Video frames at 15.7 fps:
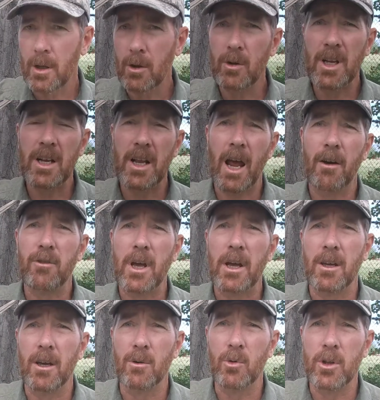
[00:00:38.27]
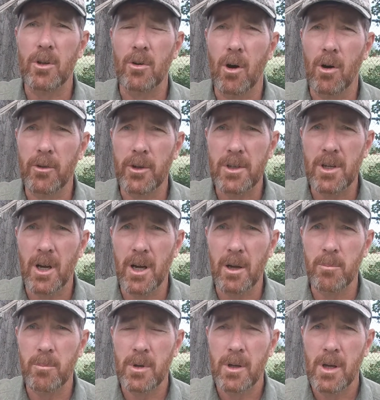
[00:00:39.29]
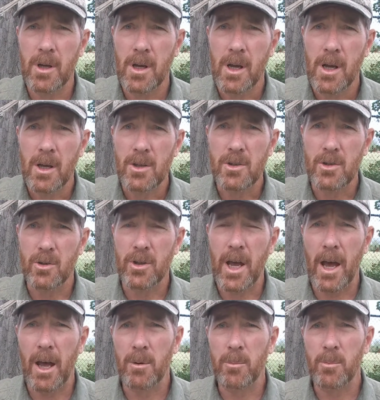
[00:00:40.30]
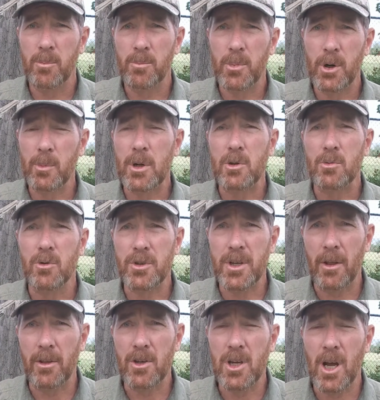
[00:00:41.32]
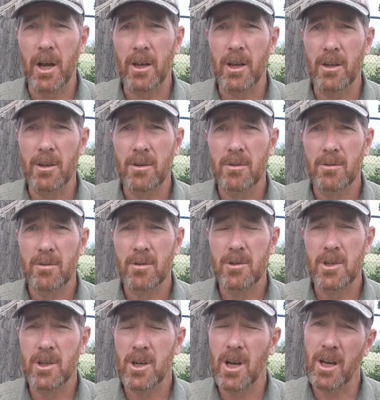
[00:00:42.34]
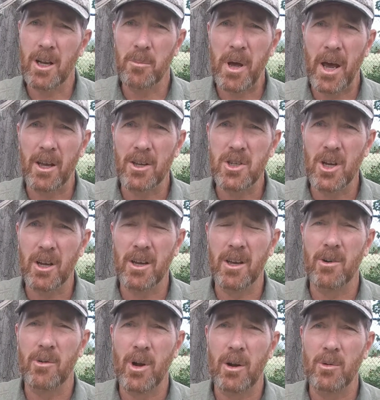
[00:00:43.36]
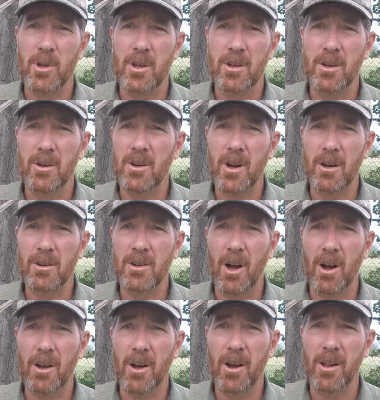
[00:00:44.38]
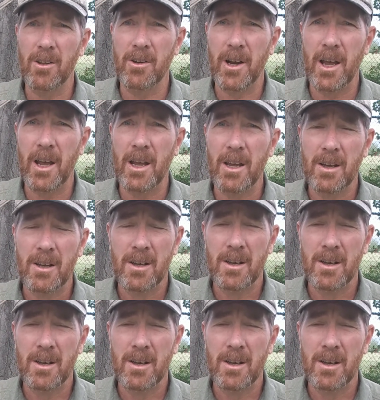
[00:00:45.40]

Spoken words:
you need to have that gun with you all the time. So that pretty much rules out the shotgun. So you're not going to pack a shotgun around with you. You're not Doc Holliday.